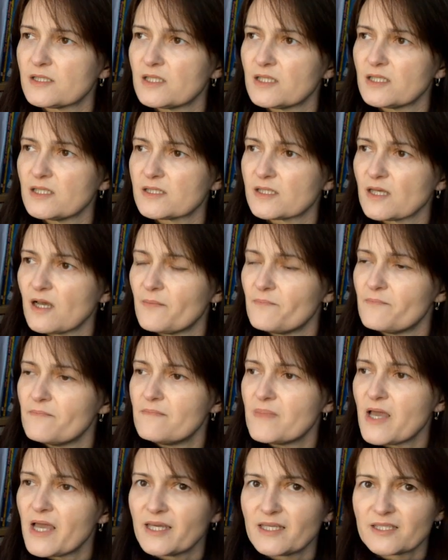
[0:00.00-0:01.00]
These are
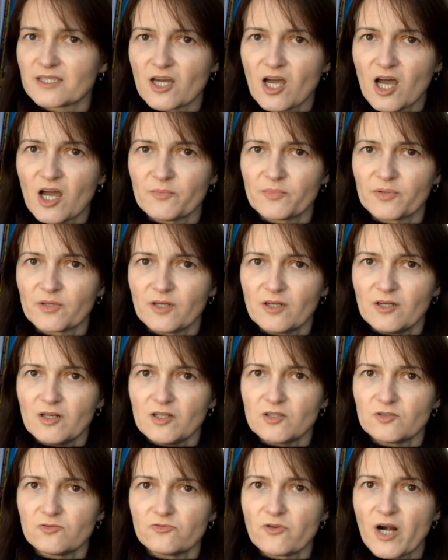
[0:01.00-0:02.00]
made up,
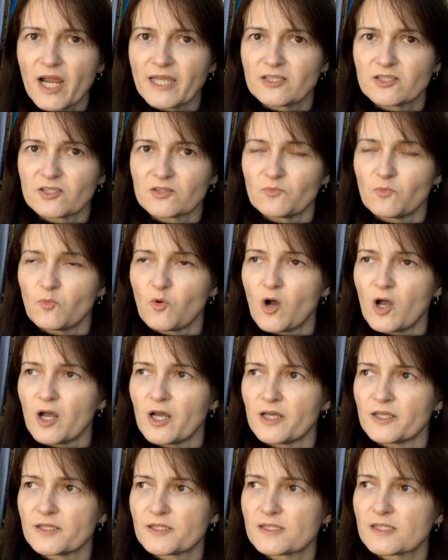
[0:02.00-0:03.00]
random
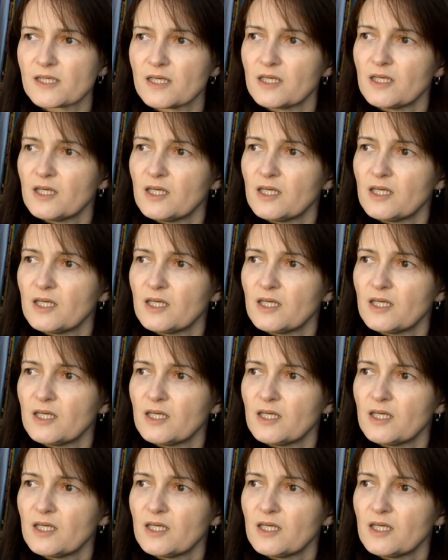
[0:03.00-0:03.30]
words